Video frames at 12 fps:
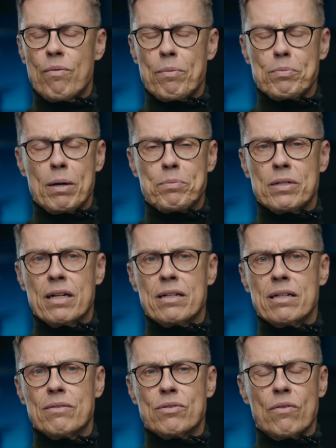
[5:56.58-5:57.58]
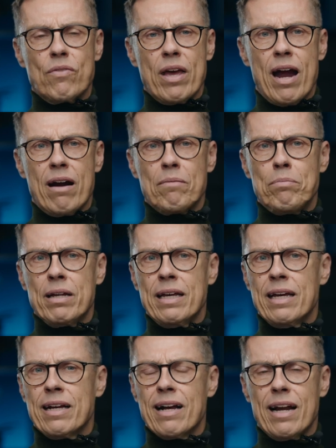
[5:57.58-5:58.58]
representatives of the Arab League,